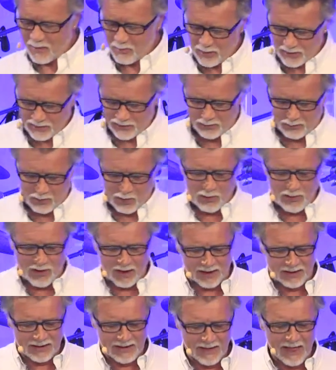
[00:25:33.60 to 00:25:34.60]
been
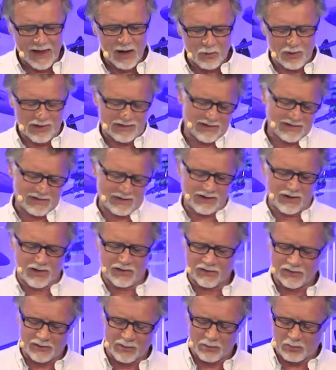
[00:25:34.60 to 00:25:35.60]
spoken, which is a
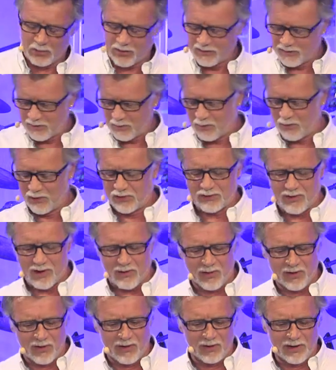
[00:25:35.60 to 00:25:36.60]
constant principle
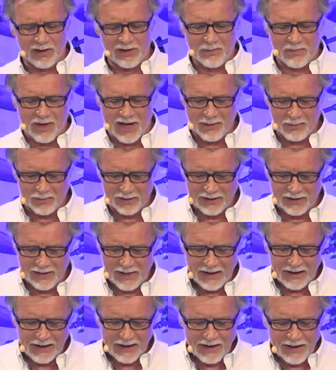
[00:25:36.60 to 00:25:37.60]
throughout the whole of the Bible.
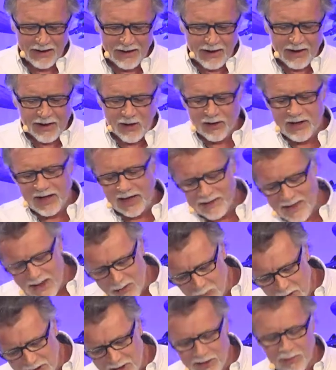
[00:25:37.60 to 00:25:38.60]
Okay, then
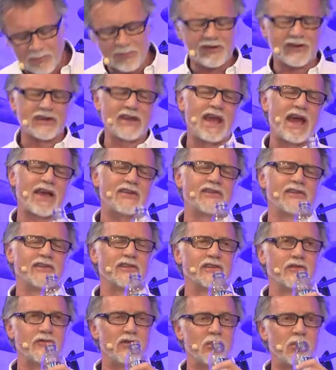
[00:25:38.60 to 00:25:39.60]
we come to the
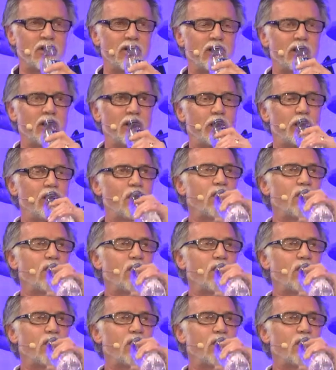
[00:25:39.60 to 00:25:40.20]
essence of the miracle.